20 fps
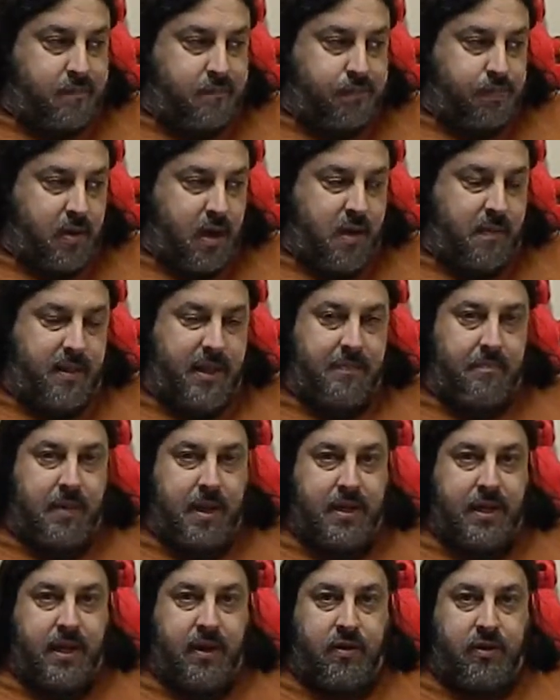probably
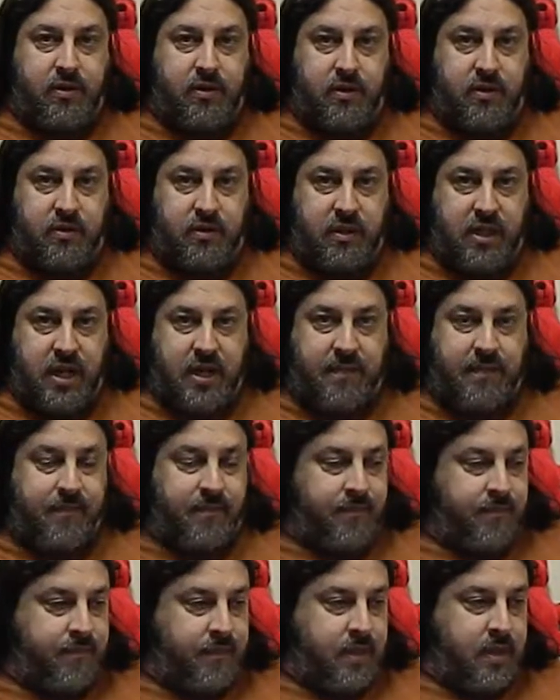Monday or Tuesday
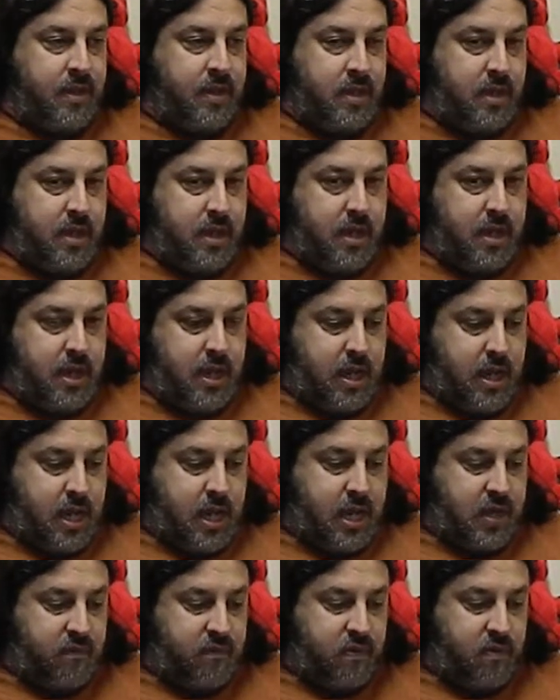
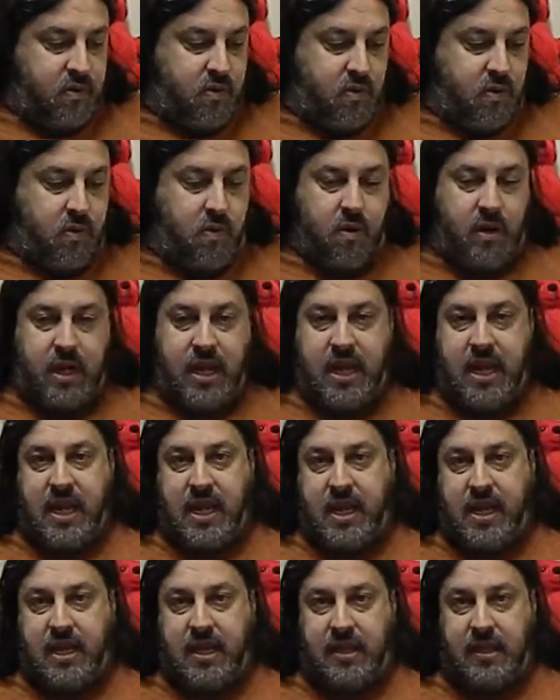and record
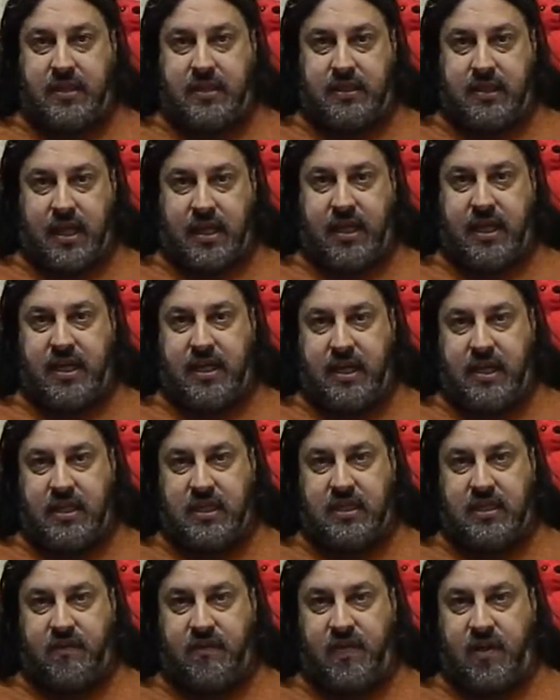a second
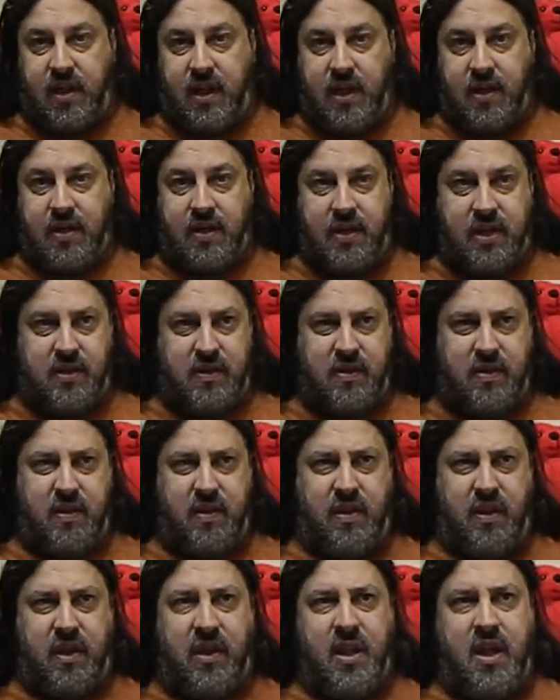InstaVlog. These
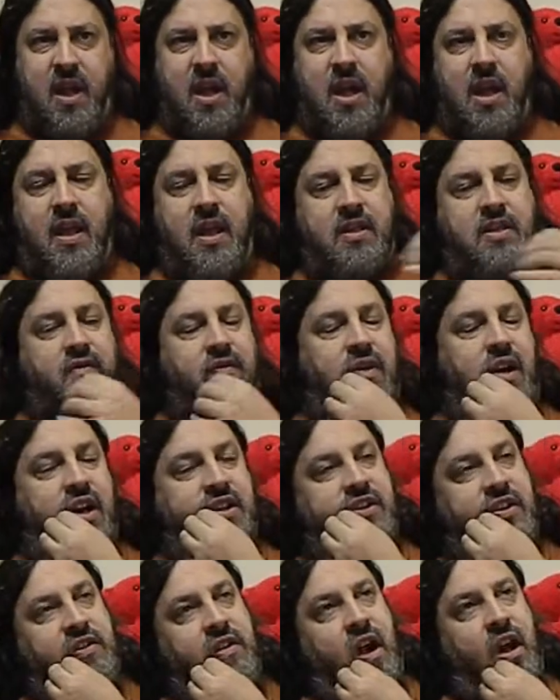uh,
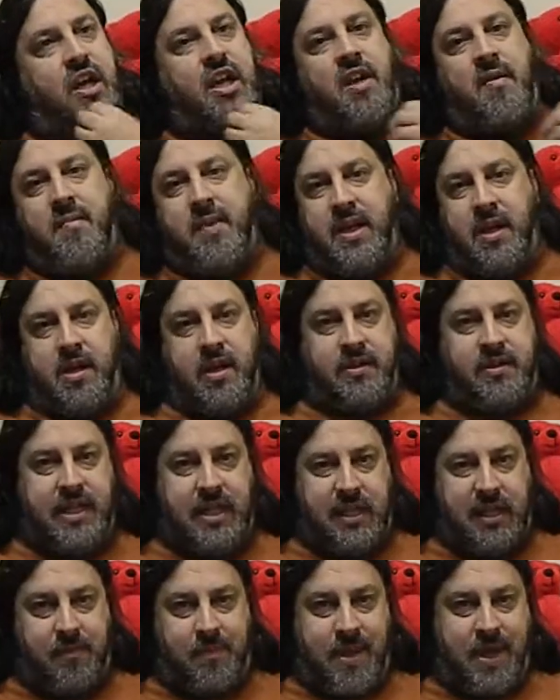InstaVlogs are not going to be on a
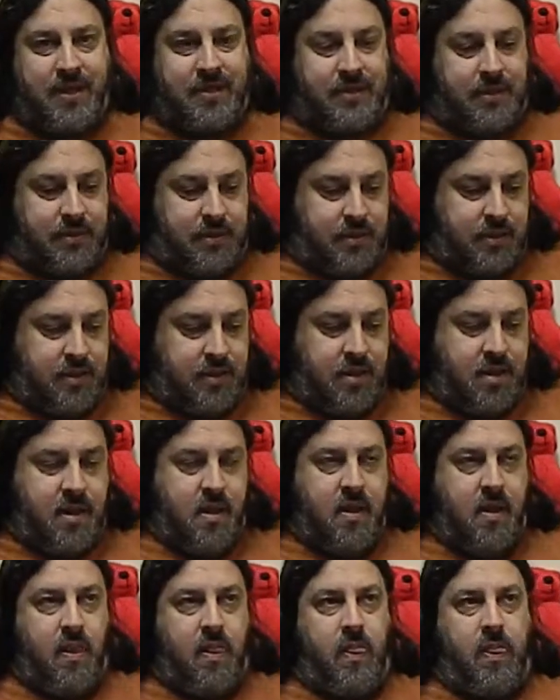daily basis.
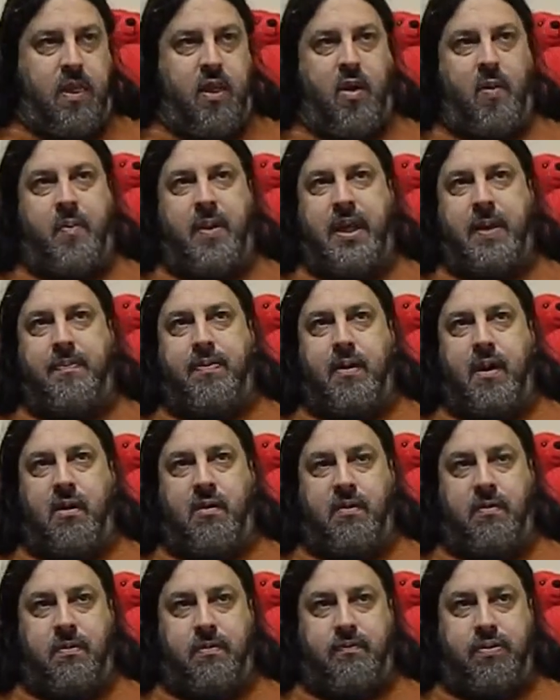They'll be
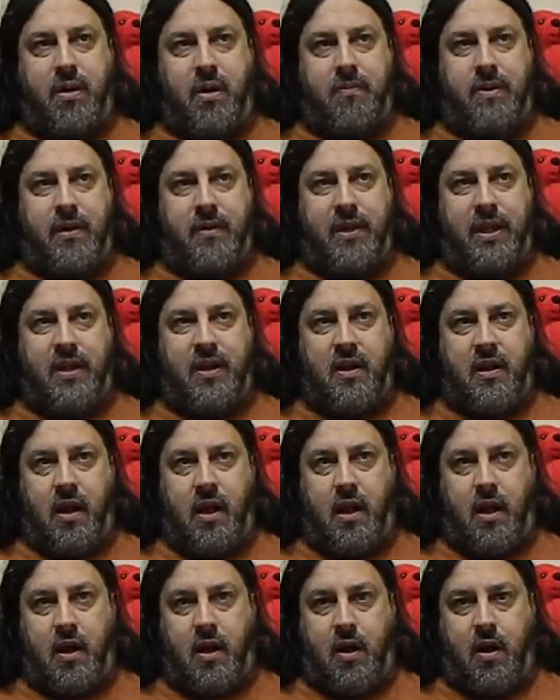prim primarily
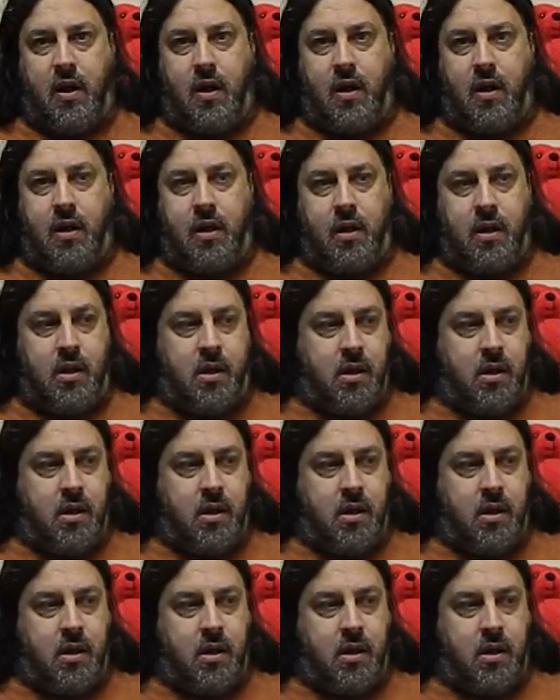uh,